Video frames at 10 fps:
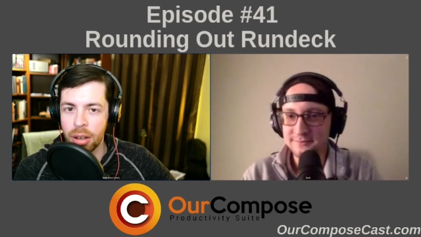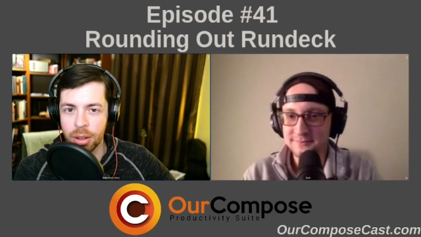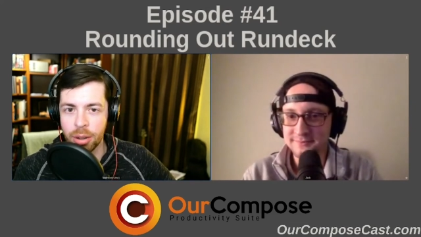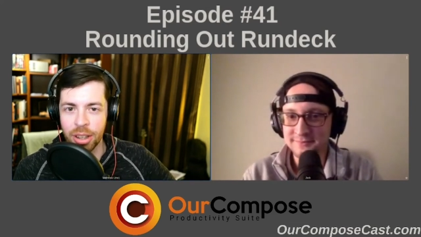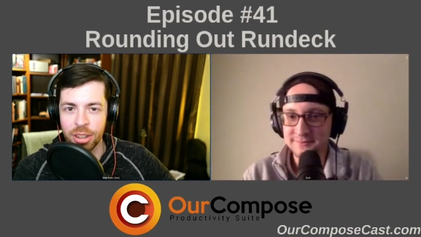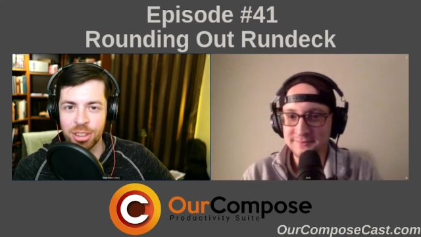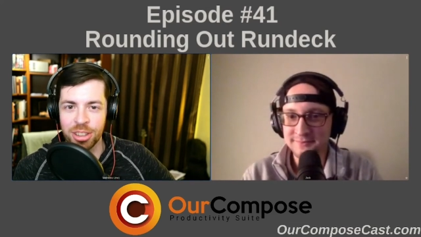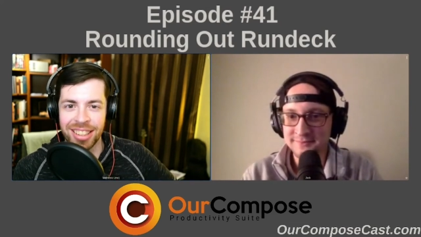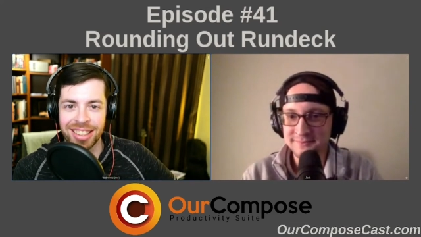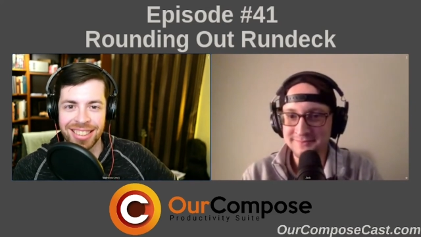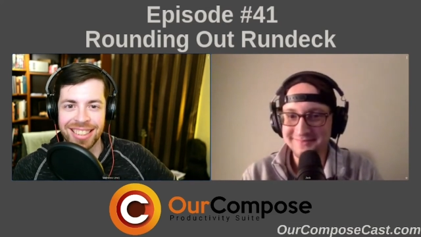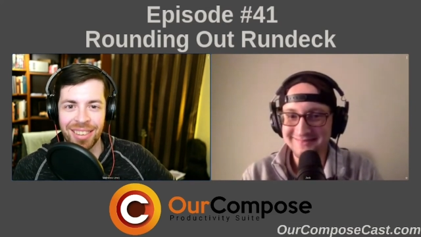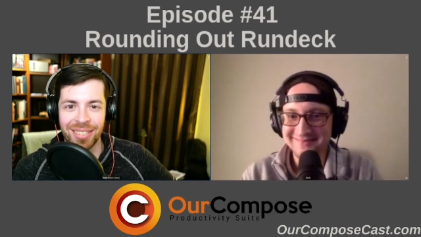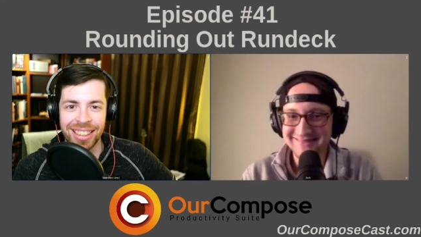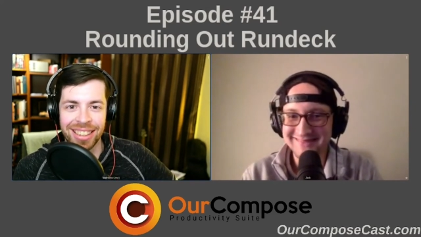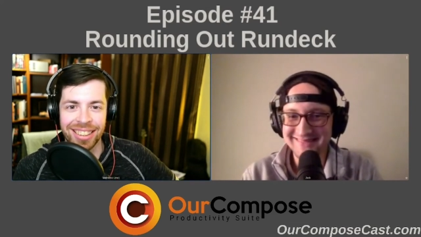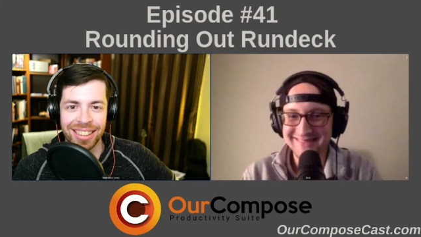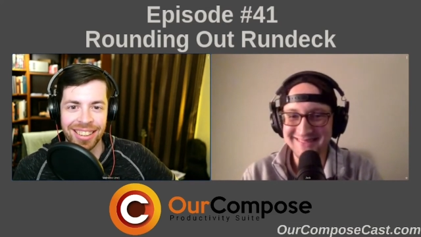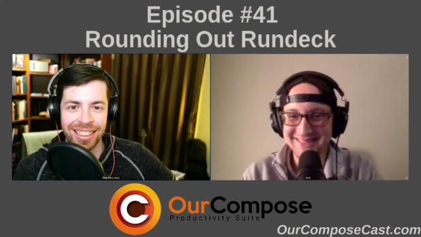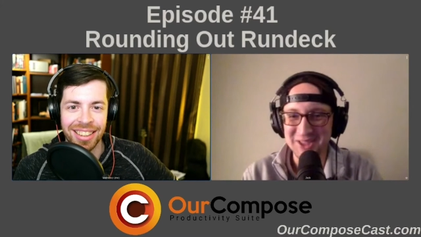Speaker 1: questions that we
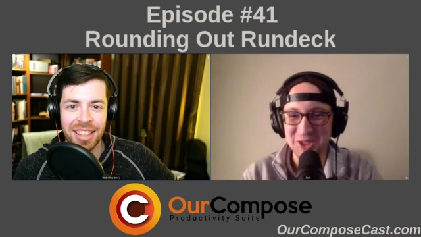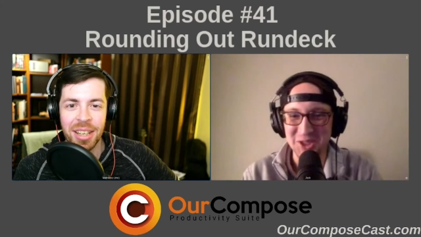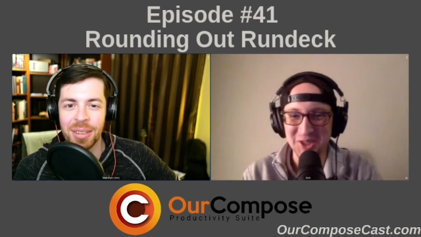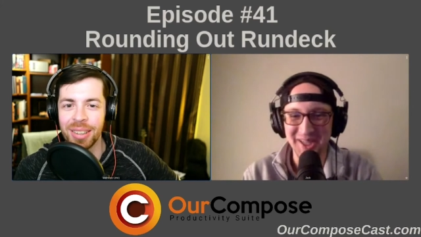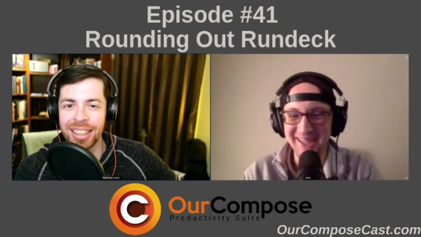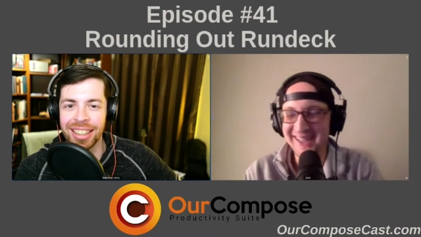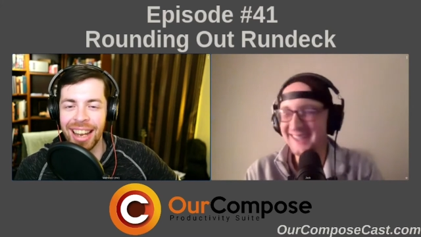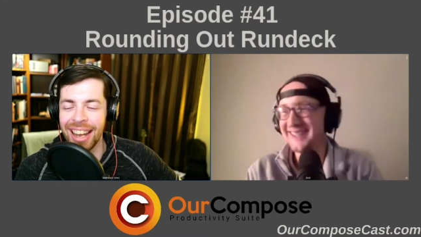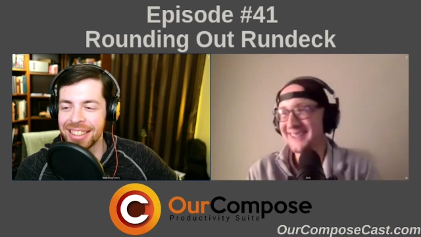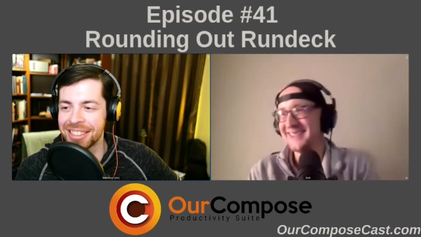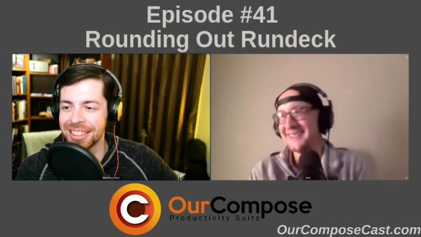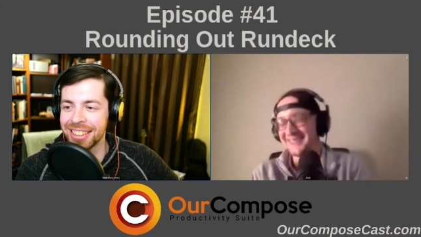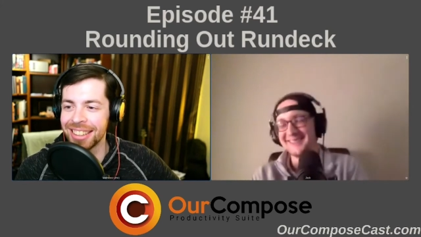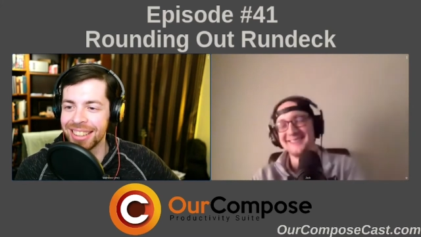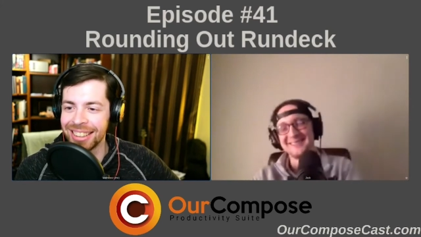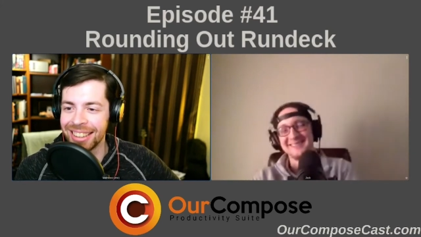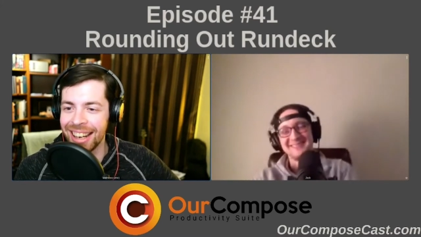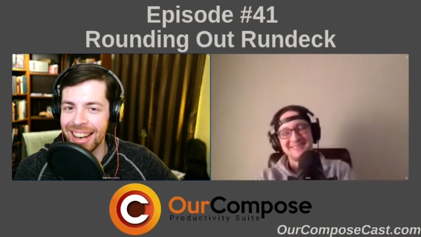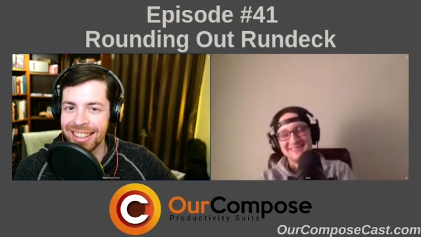could sure. we could answer uh, on the